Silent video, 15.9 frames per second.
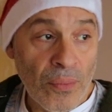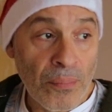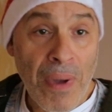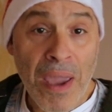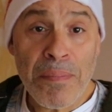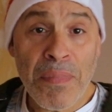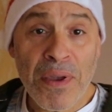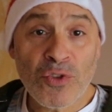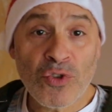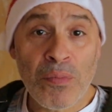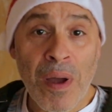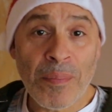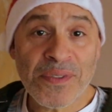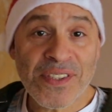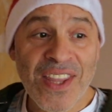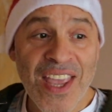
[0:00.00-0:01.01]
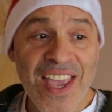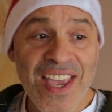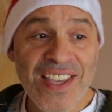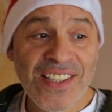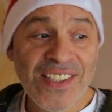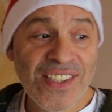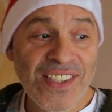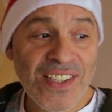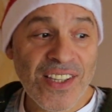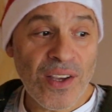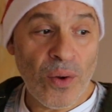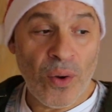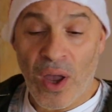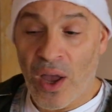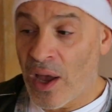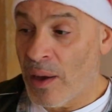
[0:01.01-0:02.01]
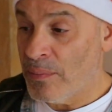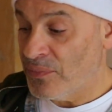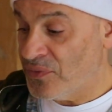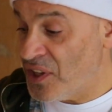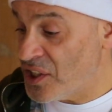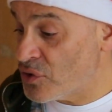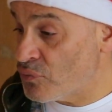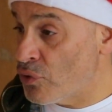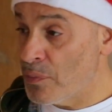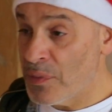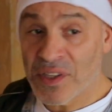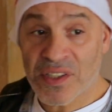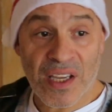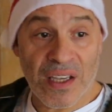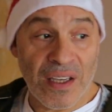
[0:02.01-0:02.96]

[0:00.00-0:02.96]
Main bedroom upstairs. This room is